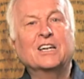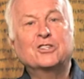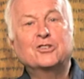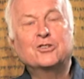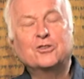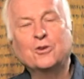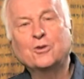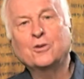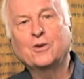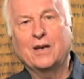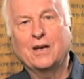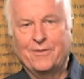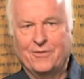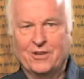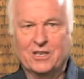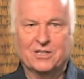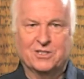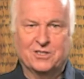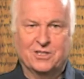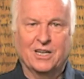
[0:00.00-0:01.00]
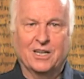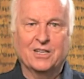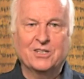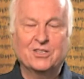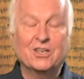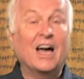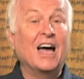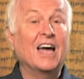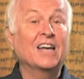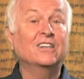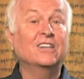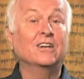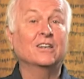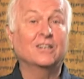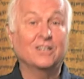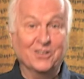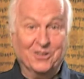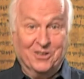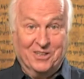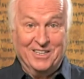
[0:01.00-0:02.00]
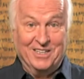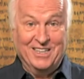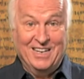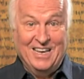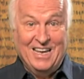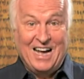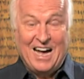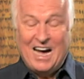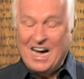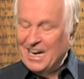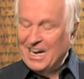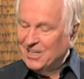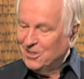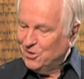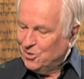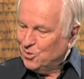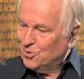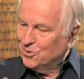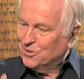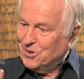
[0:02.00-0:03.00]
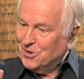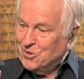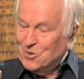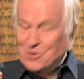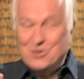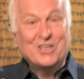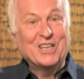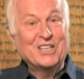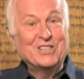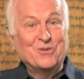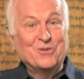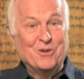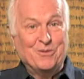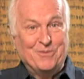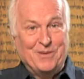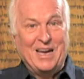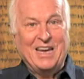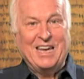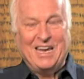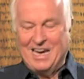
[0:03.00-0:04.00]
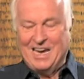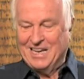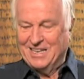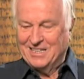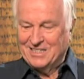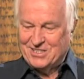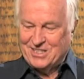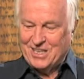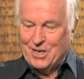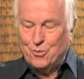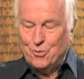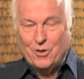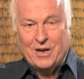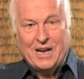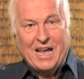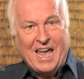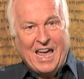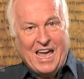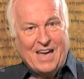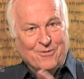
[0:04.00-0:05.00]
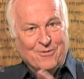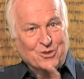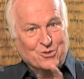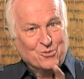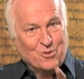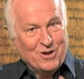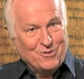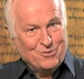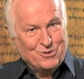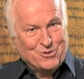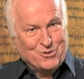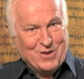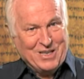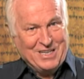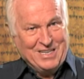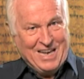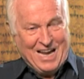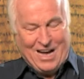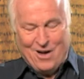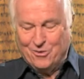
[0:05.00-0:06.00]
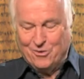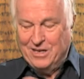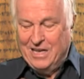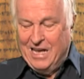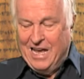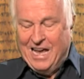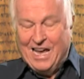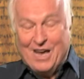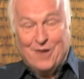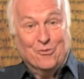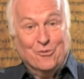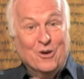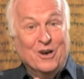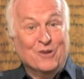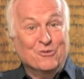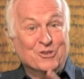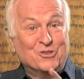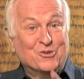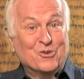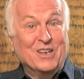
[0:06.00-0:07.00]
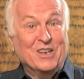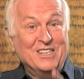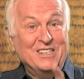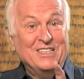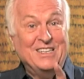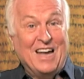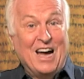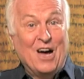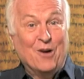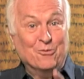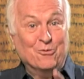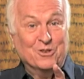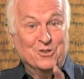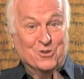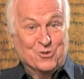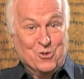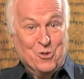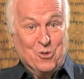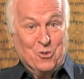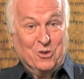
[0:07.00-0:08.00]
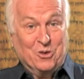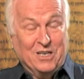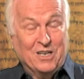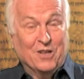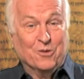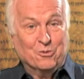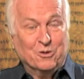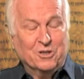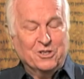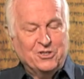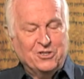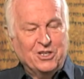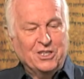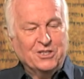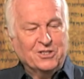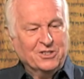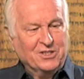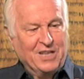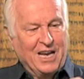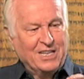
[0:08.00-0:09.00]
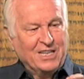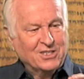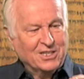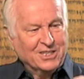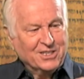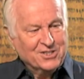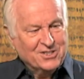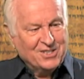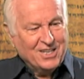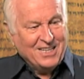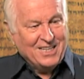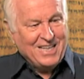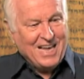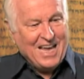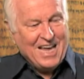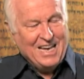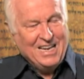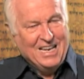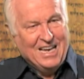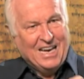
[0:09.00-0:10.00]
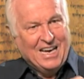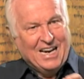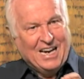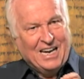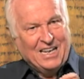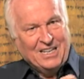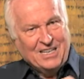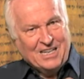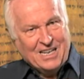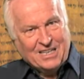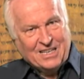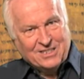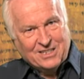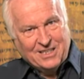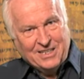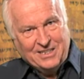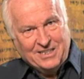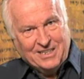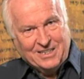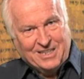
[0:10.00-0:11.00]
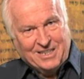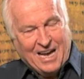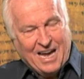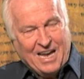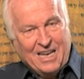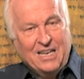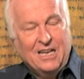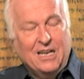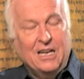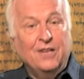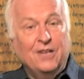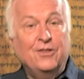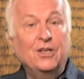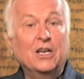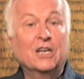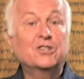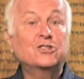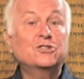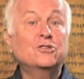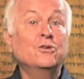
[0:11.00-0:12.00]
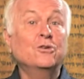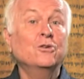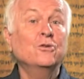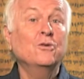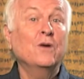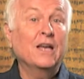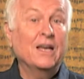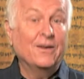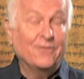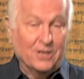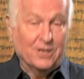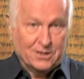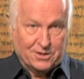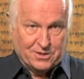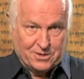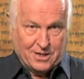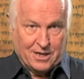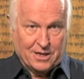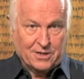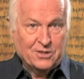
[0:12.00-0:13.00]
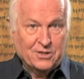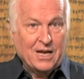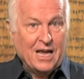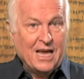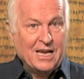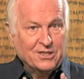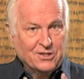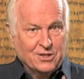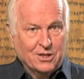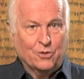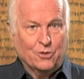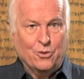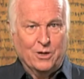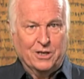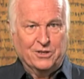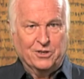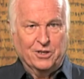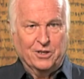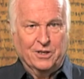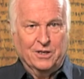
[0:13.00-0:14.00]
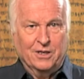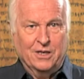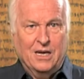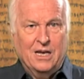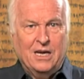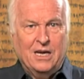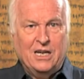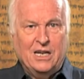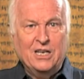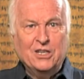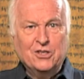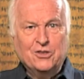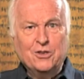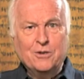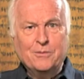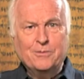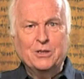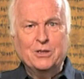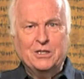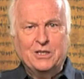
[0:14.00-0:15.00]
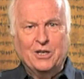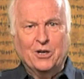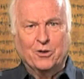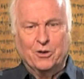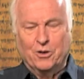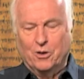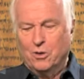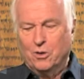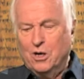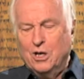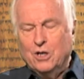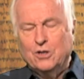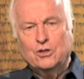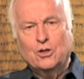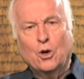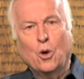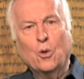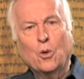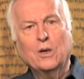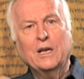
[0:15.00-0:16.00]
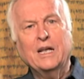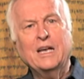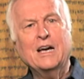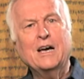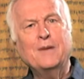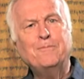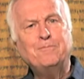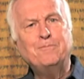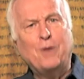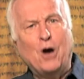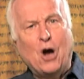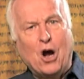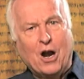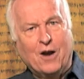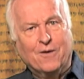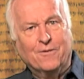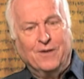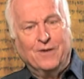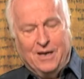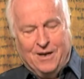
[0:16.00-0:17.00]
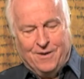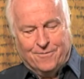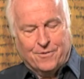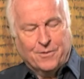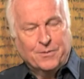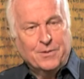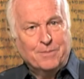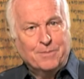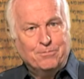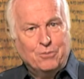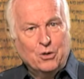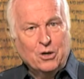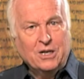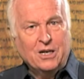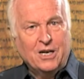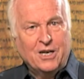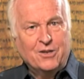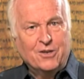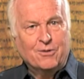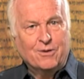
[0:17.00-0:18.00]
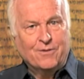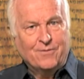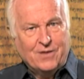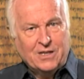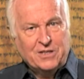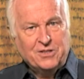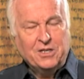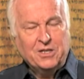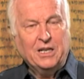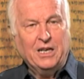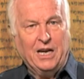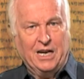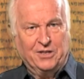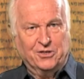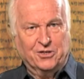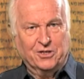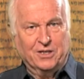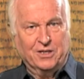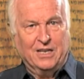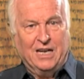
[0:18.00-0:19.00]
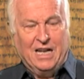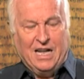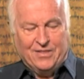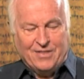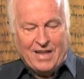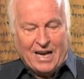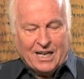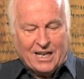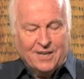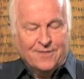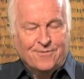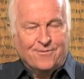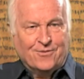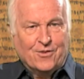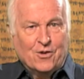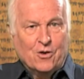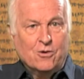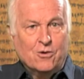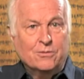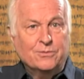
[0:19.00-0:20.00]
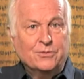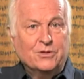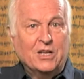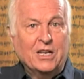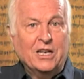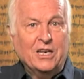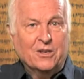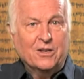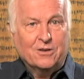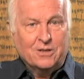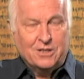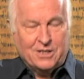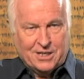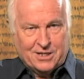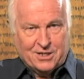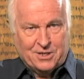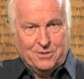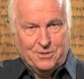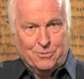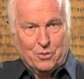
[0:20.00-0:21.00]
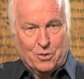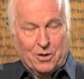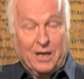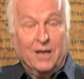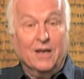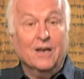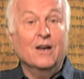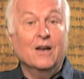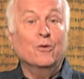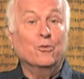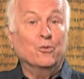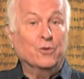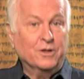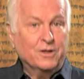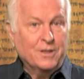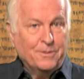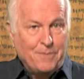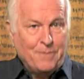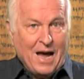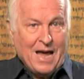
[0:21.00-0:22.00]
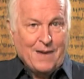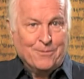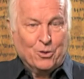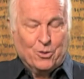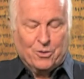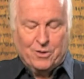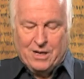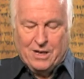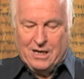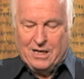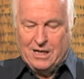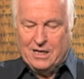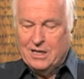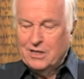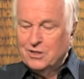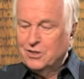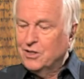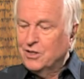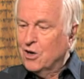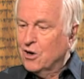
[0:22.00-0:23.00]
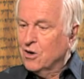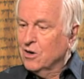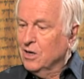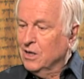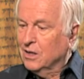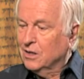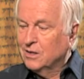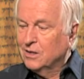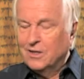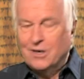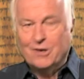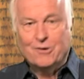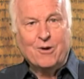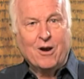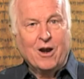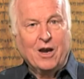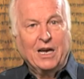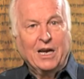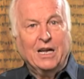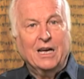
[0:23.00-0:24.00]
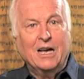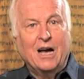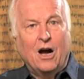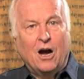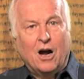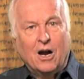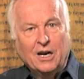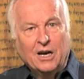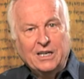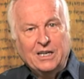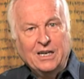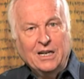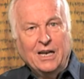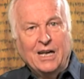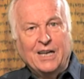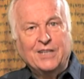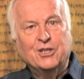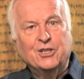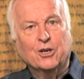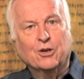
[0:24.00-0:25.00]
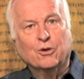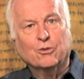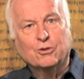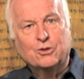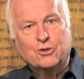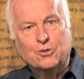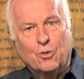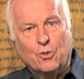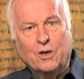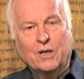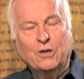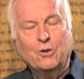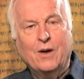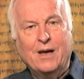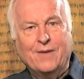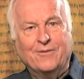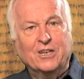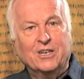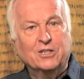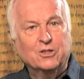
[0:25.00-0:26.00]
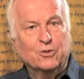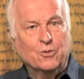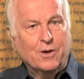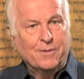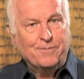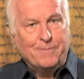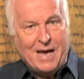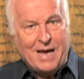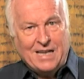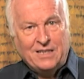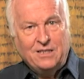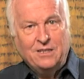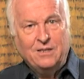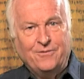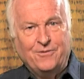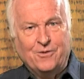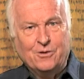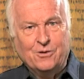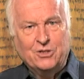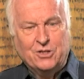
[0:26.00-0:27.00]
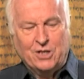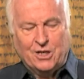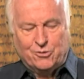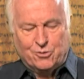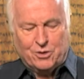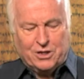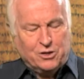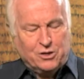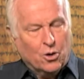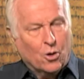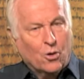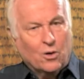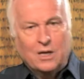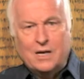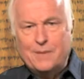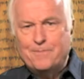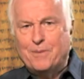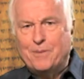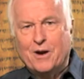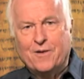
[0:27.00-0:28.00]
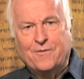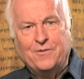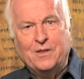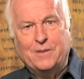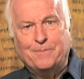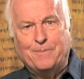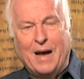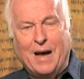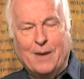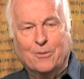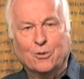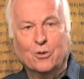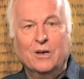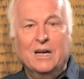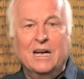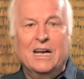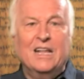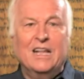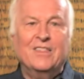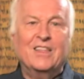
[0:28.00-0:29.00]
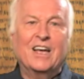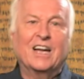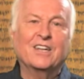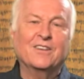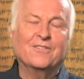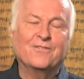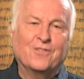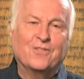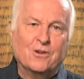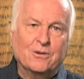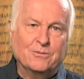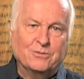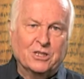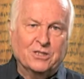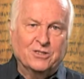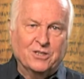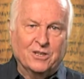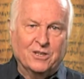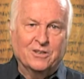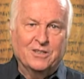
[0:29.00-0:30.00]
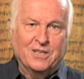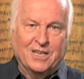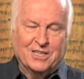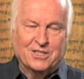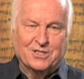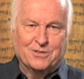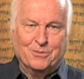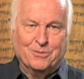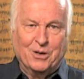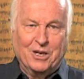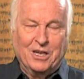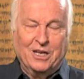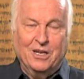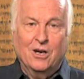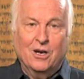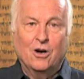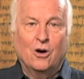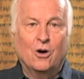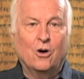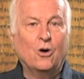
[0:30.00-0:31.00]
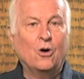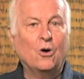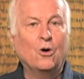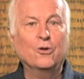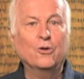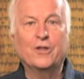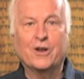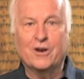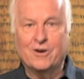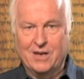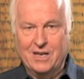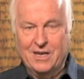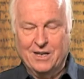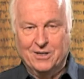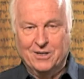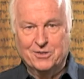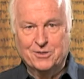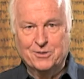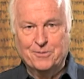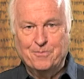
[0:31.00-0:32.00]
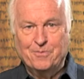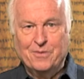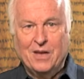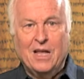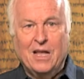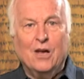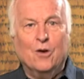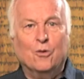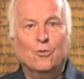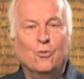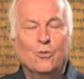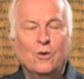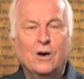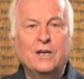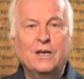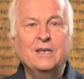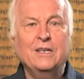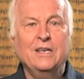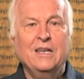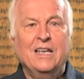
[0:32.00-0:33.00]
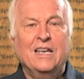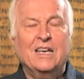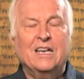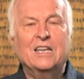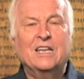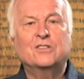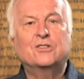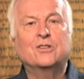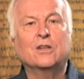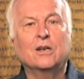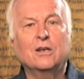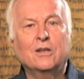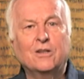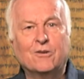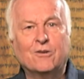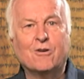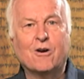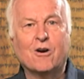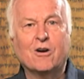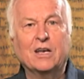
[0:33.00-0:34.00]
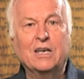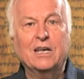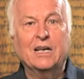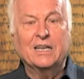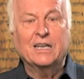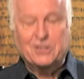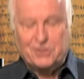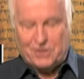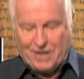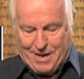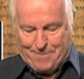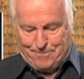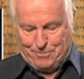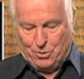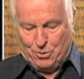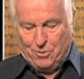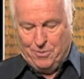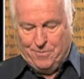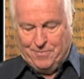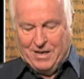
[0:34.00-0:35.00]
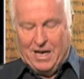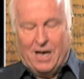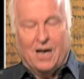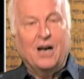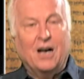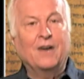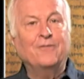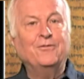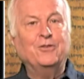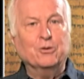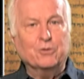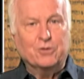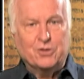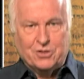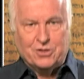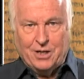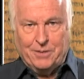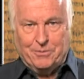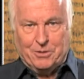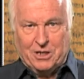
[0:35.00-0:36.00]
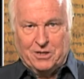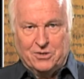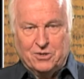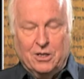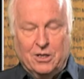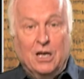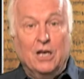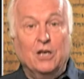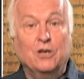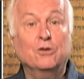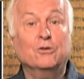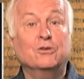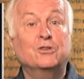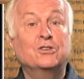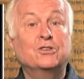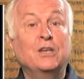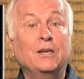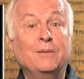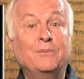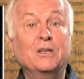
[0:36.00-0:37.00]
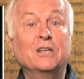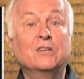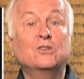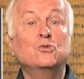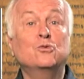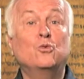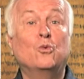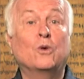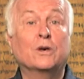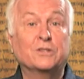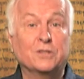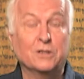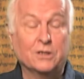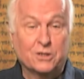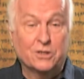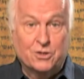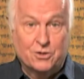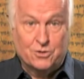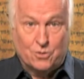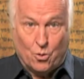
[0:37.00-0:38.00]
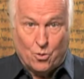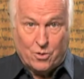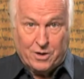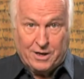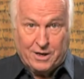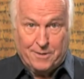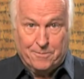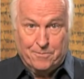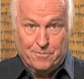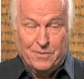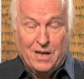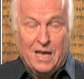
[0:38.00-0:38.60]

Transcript: external evidence test, I concluded I could hold the New Testament in my hand and say what I have is what was written down, and what was written down was true. In other words, Jesus actually said that, and he actually did that. The external evidence test asks the question, is there material totally apart from the book under investigation that confirms the inner testimony with the Bible? Is there literary, archaeological, historical evidence going back first century, totally apart from the Bible, that confirms its inner testimony? Oh, there is. One is the literary example of Eusebius. Eusebius was an historian.